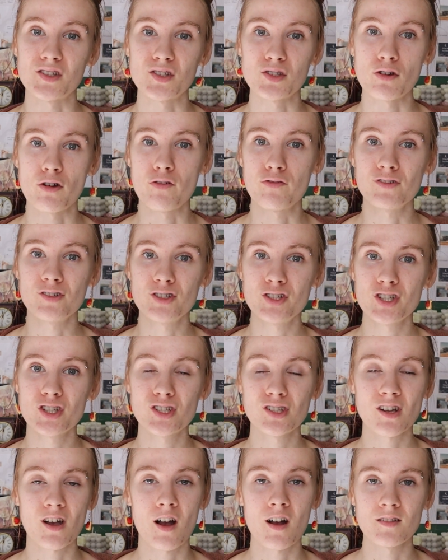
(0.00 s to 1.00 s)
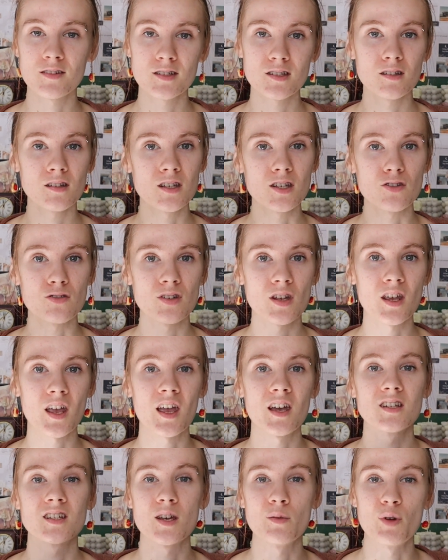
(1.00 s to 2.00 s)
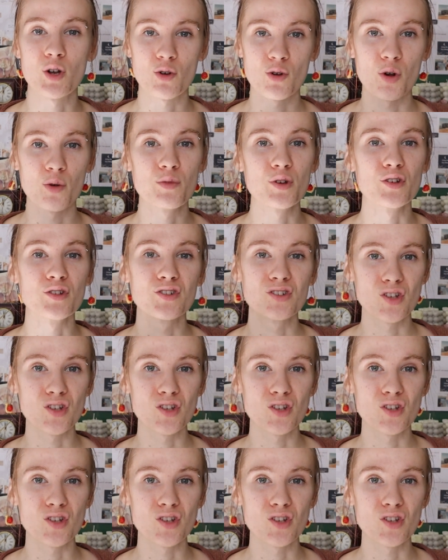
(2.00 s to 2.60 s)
So if you're just constantly using antimicrobial